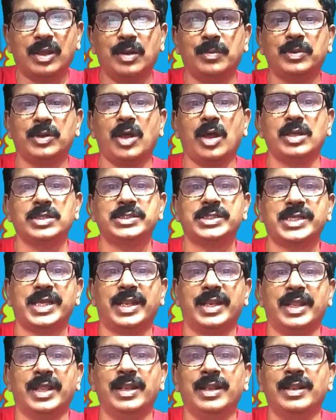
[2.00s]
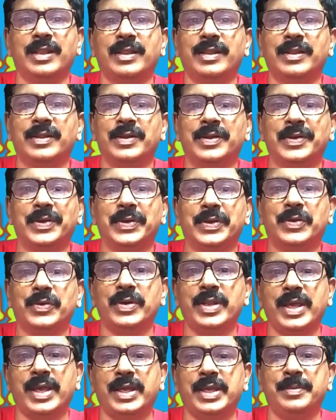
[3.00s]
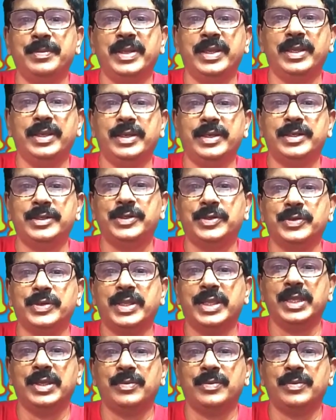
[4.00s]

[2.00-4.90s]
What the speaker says: to our channel. Today I am here to